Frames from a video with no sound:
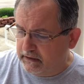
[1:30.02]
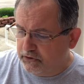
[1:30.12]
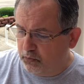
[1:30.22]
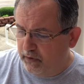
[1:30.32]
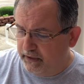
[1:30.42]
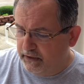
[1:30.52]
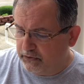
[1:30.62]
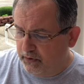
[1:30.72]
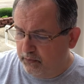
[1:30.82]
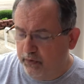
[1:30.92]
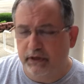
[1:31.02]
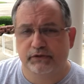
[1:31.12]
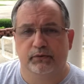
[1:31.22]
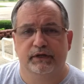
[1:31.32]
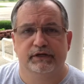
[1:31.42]
20, 21, and
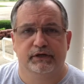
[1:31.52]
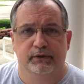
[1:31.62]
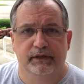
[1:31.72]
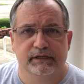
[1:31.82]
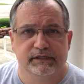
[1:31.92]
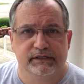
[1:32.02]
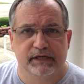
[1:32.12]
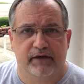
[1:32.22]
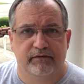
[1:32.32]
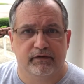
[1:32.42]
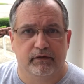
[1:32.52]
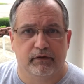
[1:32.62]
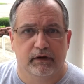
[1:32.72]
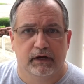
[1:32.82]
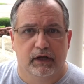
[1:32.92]
22. And this is after
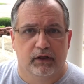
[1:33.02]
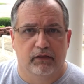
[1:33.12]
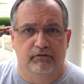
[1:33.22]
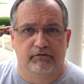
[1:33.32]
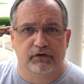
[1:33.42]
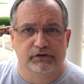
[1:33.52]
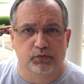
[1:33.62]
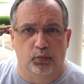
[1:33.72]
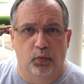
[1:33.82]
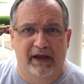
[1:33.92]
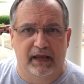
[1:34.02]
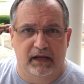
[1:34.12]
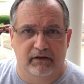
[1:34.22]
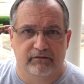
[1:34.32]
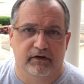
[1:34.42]
the first
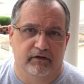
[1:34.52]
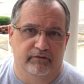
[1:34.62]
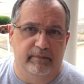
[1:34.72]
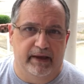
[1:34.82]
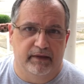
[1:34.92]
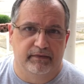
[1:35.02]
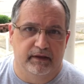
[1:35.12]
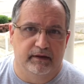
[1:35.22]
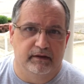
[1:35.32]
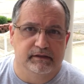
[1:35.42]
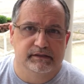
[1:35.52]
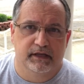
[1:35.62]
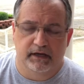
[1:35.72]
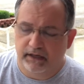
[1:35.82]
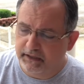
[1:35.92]
wave of bad things
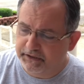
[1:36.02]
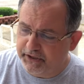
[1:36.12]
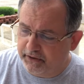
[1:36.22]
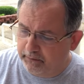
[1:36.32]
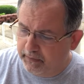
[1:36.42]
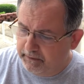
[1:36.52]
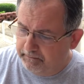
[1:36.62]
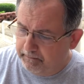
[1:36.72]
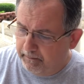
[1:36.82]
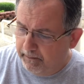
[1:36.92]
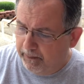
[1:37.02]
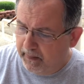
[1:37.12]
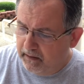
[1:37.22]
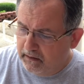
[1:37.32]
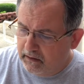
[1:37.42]
that had hit Job.
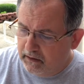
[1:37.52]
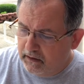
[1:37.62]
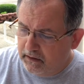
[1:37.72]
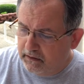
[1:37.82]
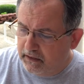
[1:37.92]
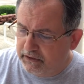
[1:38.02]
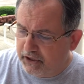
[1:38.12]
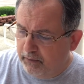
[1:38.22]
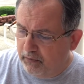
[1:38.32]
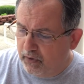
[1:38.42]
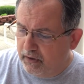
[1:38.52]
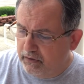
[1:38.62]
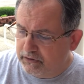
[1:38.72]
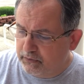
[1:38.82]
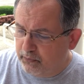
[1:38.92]
Then Job
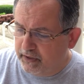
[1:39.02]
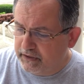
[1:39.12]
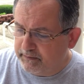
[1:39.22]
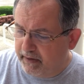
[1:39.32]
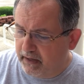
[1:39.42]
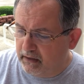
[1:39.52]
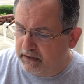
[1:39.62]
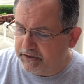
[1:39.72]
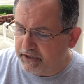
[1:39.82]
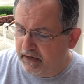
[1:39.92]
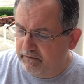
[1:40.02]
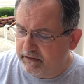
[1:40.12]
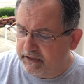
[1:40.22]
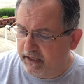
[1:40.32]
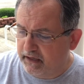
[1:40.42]
arose and rent his mantle and shaved
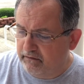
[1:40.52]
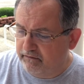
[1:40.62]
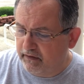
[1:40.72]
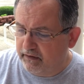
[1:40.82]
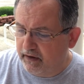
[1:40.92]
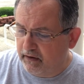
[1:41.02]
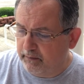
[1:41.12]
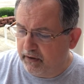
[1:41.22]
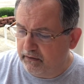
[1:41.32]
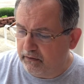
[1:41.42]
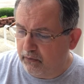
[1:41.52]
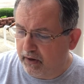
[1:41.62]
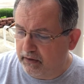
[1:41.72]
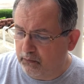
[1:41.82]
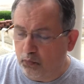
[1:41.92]
his head and fell down upon the
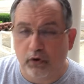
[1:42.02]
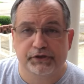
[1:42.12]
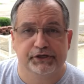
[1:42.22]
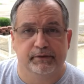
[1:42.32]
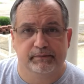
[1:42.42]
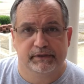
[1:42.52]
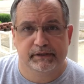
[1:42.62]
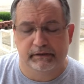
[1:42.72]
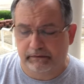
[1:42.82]
ground and worshipped